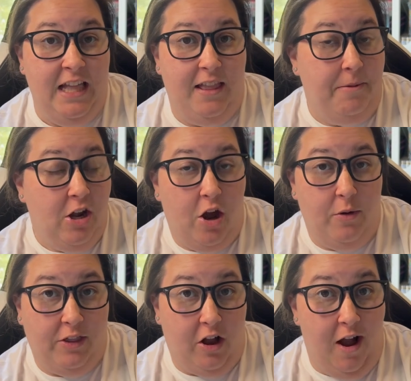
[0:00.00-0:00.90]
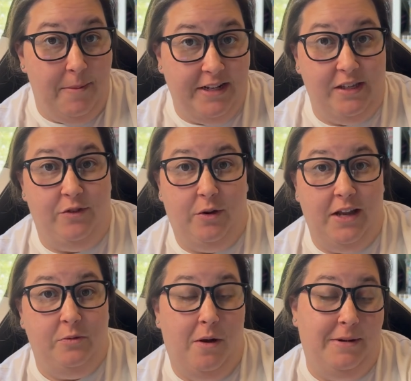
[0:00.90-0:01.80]
let me know in the comments if you
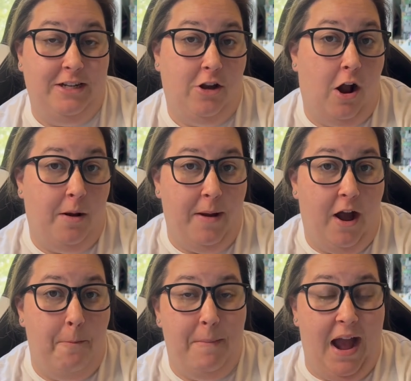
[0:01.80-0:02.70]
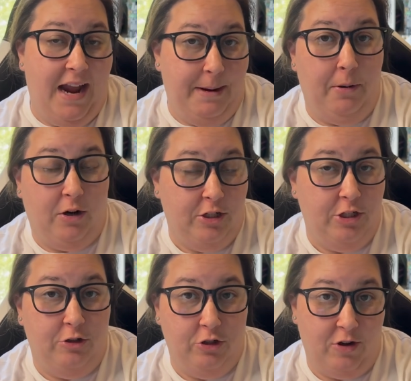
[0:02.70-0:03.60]
guys want me to talk about my
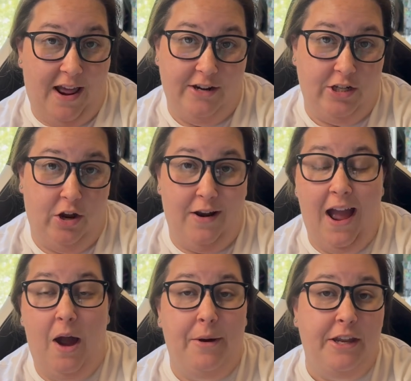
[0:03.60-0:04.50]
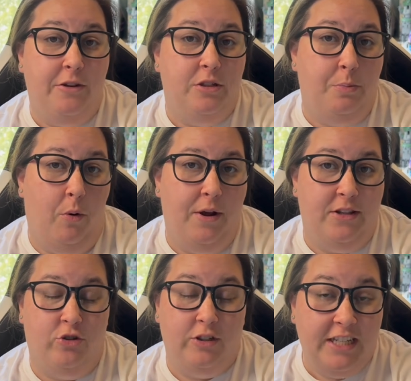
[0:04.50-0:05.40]
personal strategy on how I use
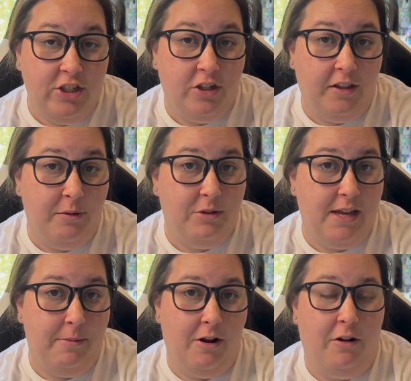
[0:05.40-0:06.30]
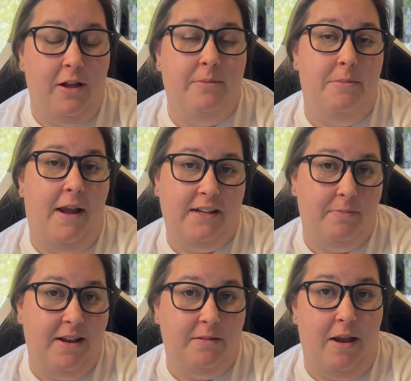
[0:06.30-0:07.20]
points strategically with Diamond Art Club to
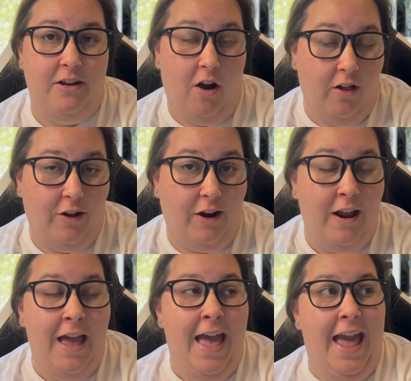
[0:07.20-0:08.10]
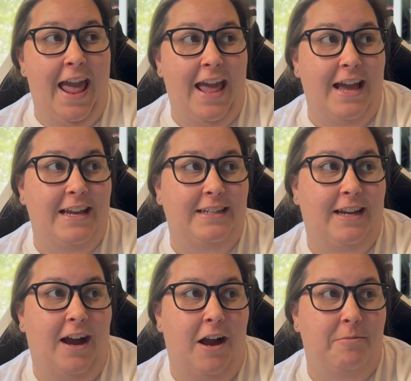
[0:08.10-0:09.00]
maximize my dollar and
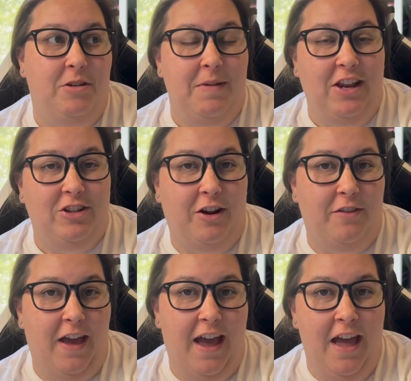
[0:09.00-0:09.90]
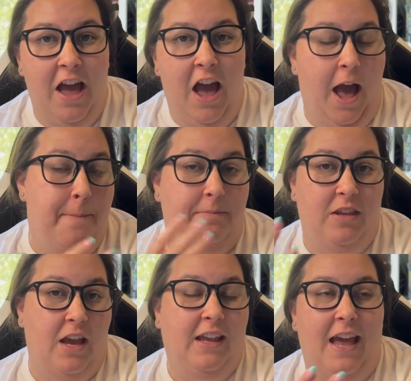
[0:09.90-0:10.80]
to make sure that I'm,
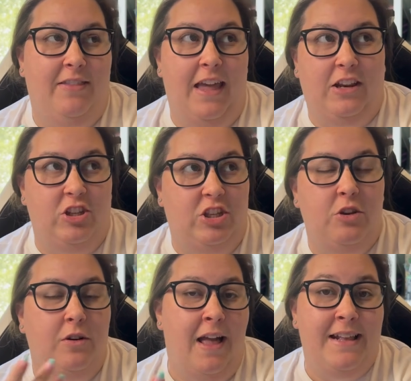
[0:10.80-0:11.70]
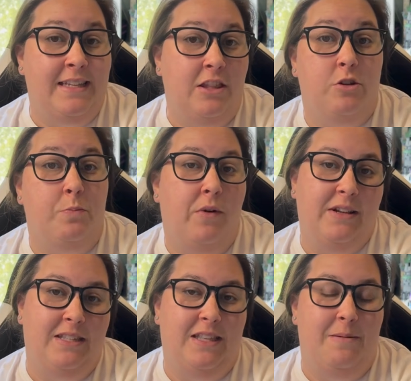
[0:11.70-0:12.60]
again, like just utilizing those
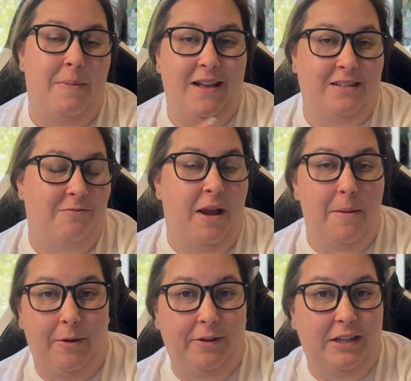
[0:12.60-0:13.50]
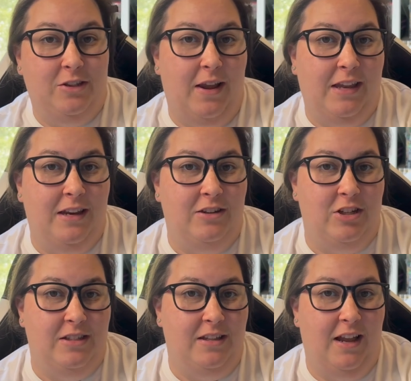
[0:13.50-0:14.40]
points to the best of my ability so I can
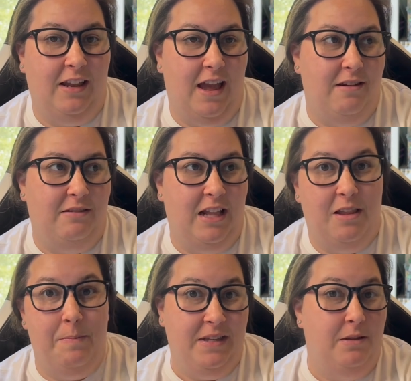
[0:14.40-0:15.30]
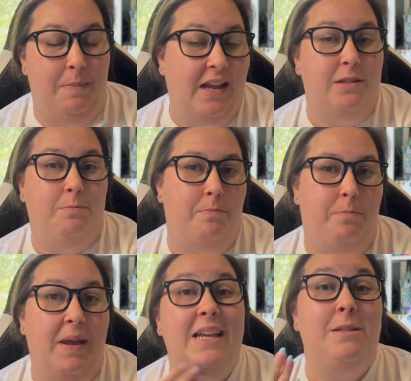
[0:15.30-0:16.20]
just, again, get the
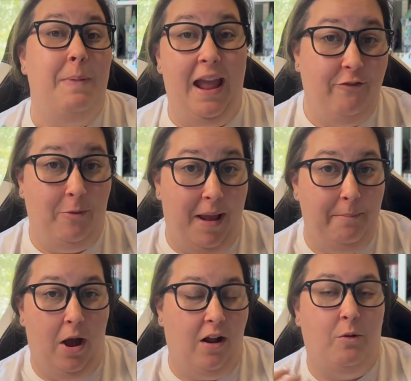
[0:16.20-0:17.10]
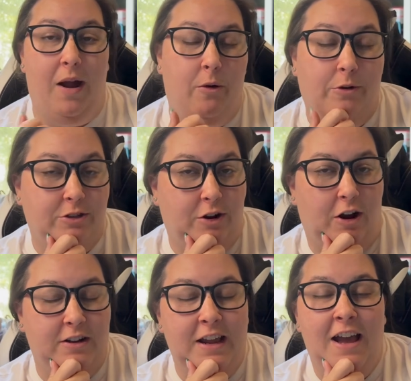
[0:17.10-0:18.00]
biggest bang for my buck. Wow, words are
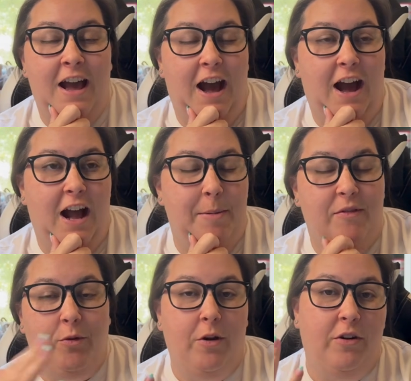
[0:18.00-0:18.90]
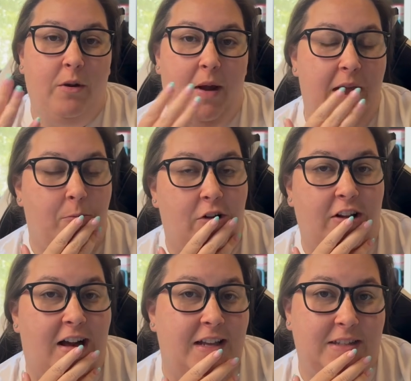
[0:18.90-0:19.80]
hard. If you're wondering why I'm wearing
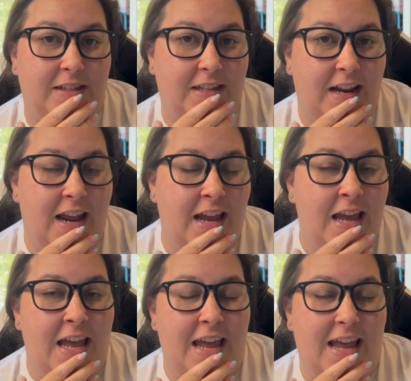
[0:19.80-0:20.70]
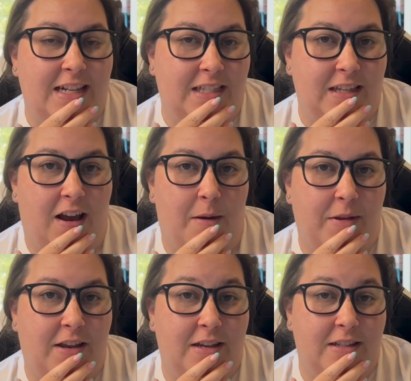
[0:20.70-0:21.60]
glasses today, it's
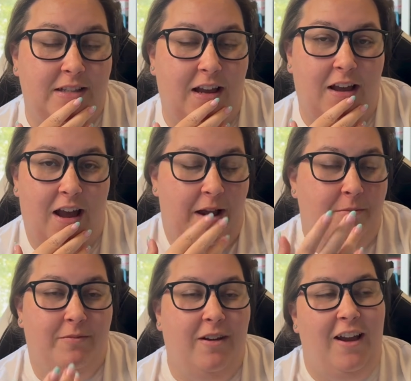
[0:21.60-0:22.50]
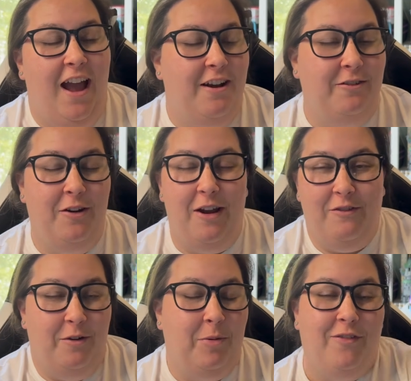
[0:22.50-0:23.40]
because I don't know, I
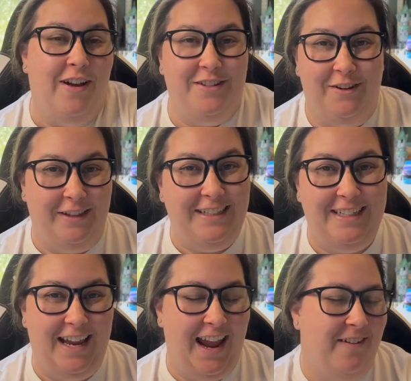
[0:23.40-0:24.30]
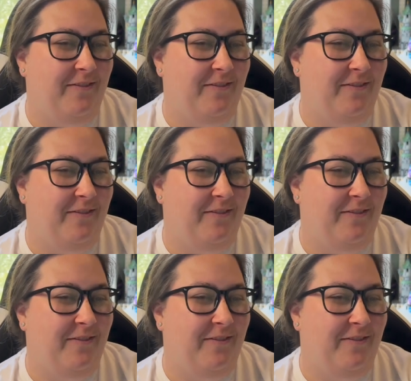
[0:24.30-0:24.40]
feel professorly today.